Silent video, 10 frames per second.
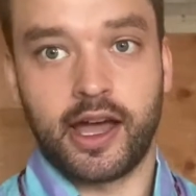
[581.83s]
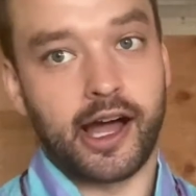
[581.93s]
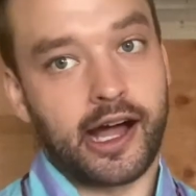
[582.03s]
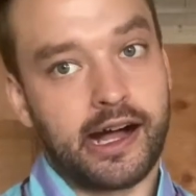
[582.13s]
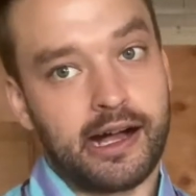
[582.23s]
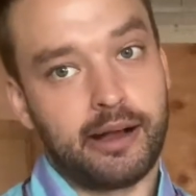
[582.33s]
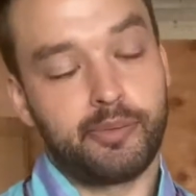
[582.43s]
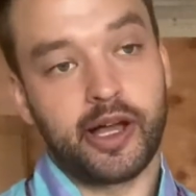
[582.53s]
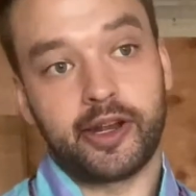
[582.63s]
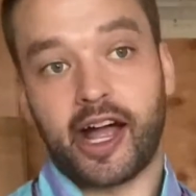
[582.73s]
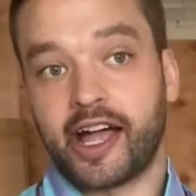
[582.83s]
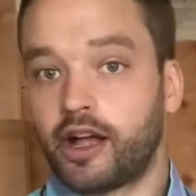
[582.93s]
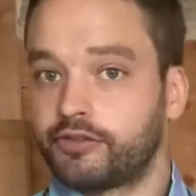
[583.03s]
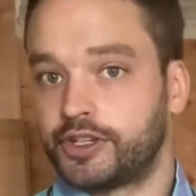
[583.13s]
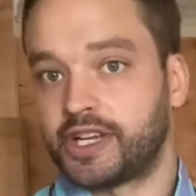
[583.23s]
But I
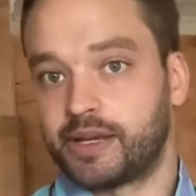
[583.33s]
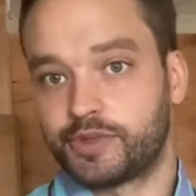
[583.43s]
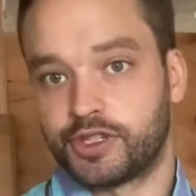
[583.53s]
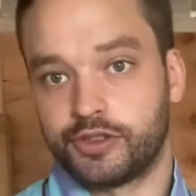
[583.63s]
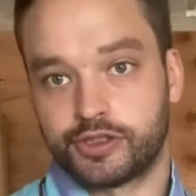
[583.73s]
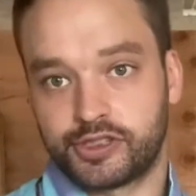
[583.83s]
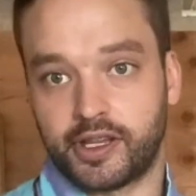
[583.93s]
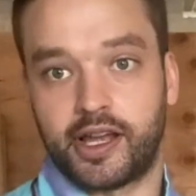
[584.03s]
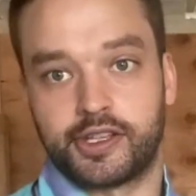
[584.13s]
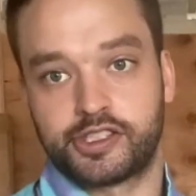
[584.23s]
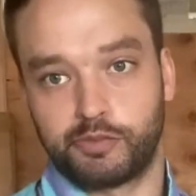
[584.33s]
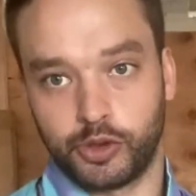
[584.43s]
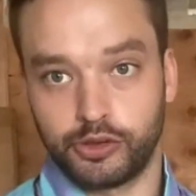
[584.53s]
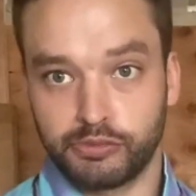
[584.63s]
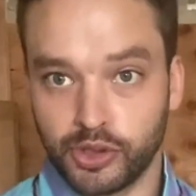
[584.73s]
oftentimes use a
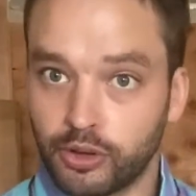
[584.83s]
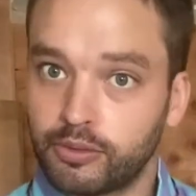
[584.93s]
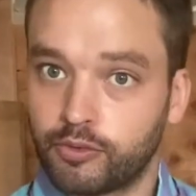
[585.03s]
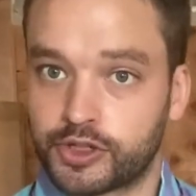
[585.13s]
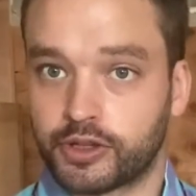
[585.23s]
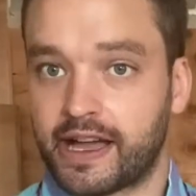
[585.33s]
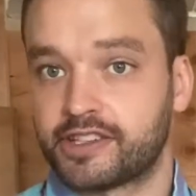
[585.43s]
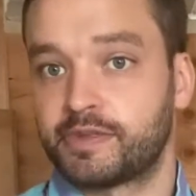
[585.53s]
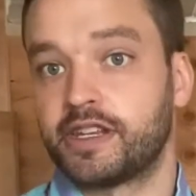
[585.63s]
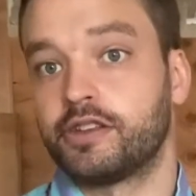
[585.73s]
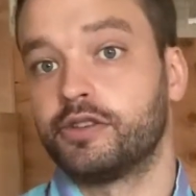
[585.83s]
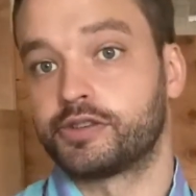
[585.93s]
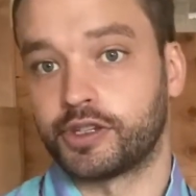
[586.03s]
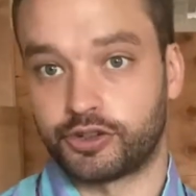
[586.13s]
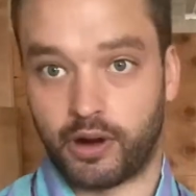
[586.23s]
spoon mule, which allows me to
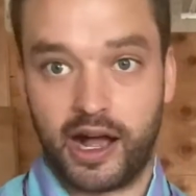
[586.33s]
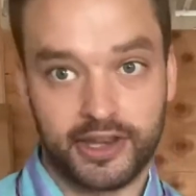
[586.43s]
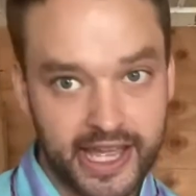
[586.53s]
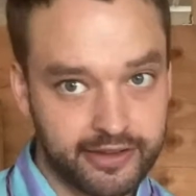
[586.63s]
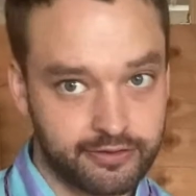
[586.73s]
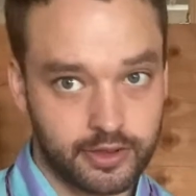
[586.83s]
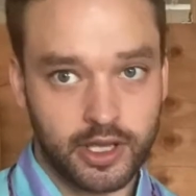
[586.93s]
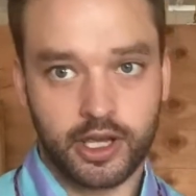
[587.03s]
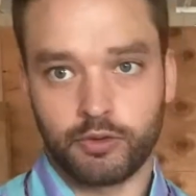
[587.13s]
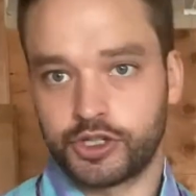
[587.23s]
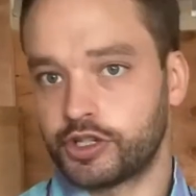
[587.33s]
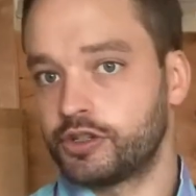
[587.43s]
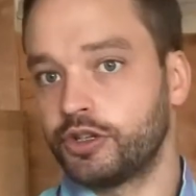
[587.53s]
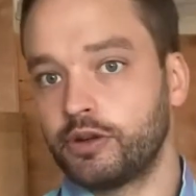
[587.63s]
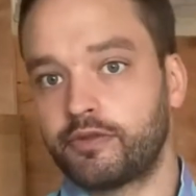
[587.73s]
use a draw knife, which you could
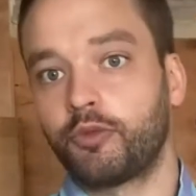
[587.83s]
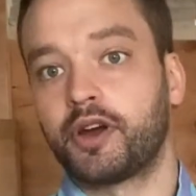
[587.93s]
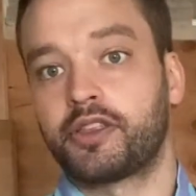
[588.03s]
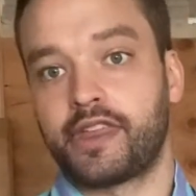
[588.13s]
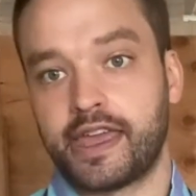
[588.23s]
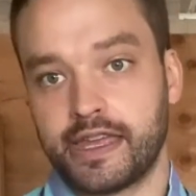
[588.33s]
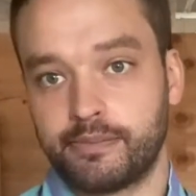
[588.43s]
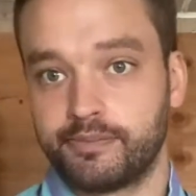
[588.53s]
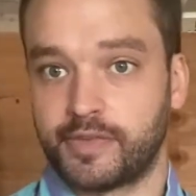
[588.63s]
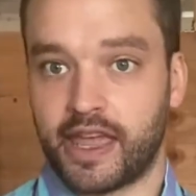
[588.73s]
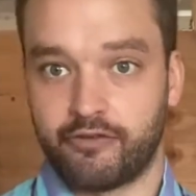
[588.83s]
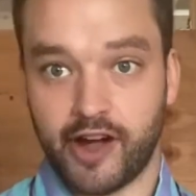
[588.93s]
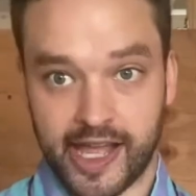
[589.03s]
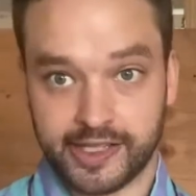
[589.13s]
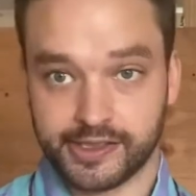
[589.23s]
do even with a
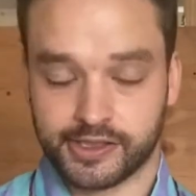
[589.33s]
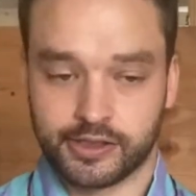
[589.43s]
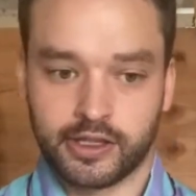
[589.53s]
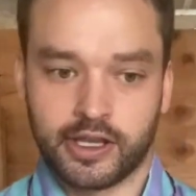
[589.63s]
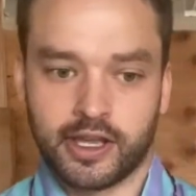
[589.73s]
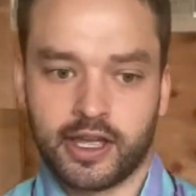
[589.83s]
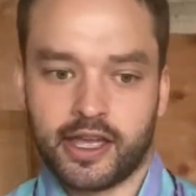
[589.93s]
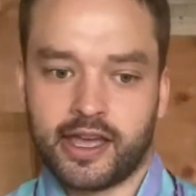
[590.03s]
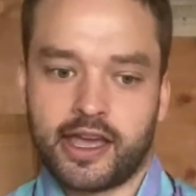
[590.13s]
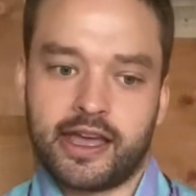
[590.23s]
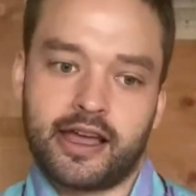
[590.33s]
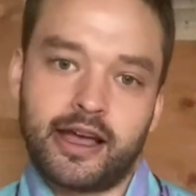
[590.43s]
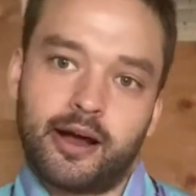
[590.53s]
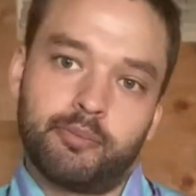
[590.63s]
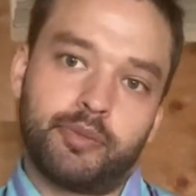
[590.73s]
vise.
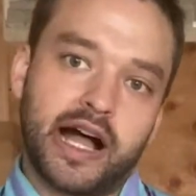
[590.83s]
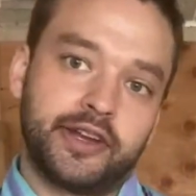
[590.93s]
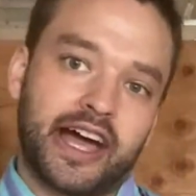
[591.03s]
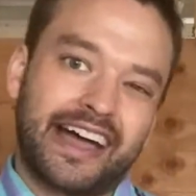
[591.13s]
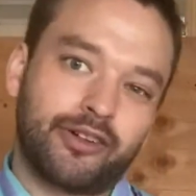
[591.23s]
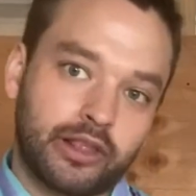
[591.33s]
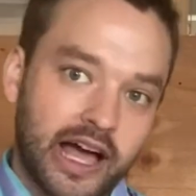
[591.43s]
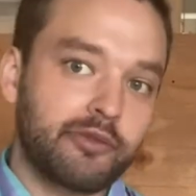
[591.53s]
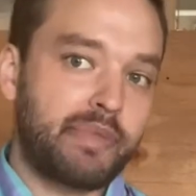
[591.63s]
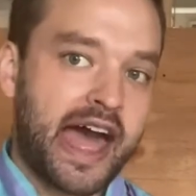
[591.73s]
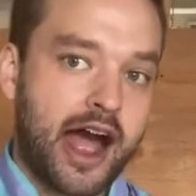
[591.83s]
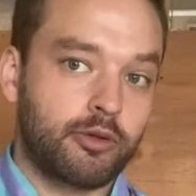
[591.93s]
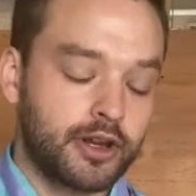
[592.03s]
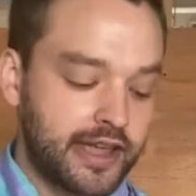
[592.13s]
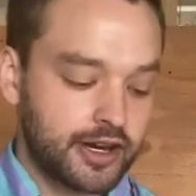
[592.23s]
But I have a lot of
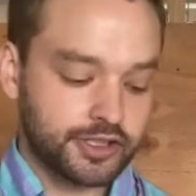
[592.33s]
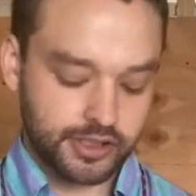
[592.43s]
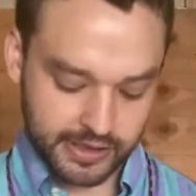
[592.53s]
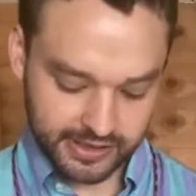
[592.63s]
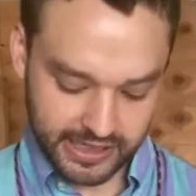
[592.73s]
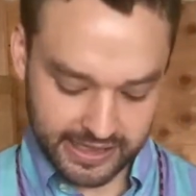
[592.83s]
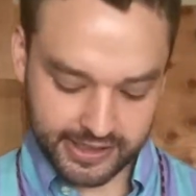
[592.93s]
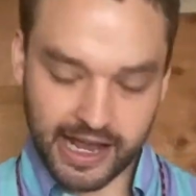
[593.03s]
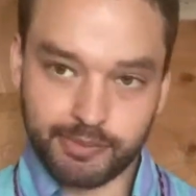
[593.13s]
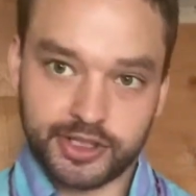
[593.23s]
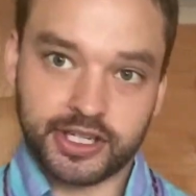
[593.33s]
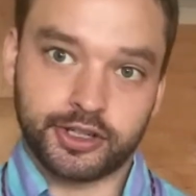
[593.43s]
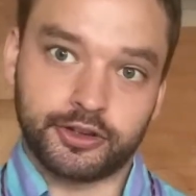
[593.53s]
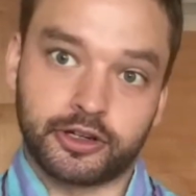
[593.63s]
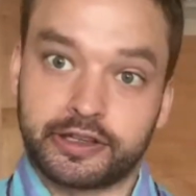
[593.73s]
power there, so it's not
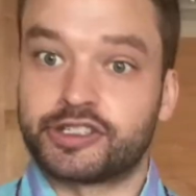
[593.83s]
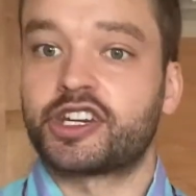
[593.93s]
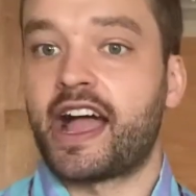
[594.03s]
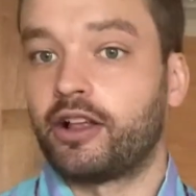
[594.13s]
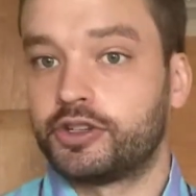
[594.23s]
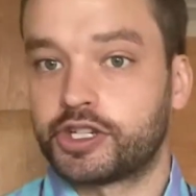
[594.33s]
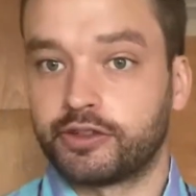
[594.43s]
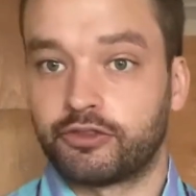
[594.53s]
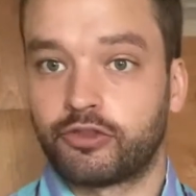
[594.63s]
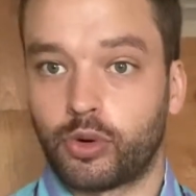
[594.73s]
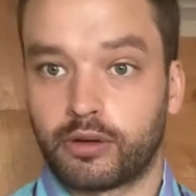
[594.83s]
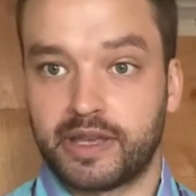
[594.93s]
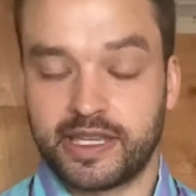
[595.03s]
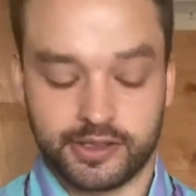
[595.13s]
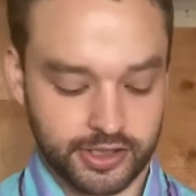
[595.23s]
particularly challenging for
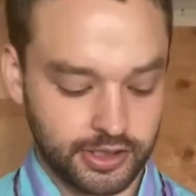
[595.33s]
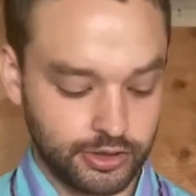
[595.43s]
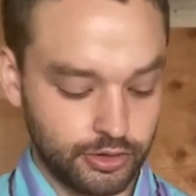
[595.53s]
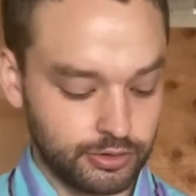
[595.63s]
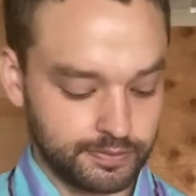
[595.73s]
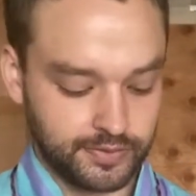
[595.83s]
me to